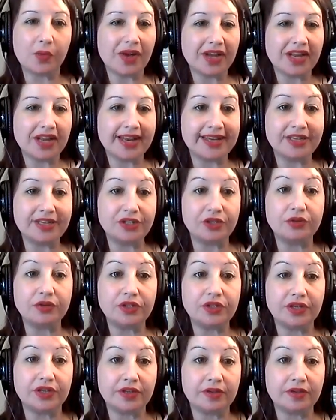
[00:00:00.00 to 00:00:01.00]
What can I do
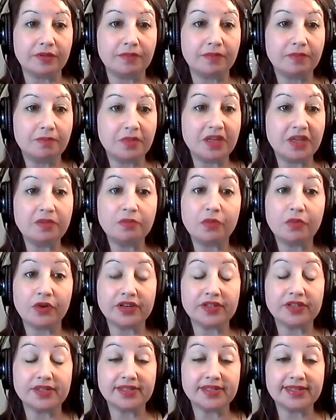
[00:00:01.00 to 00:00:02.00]
to be
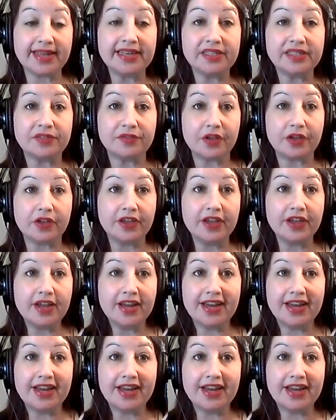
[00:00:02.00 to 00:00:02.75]
more successful?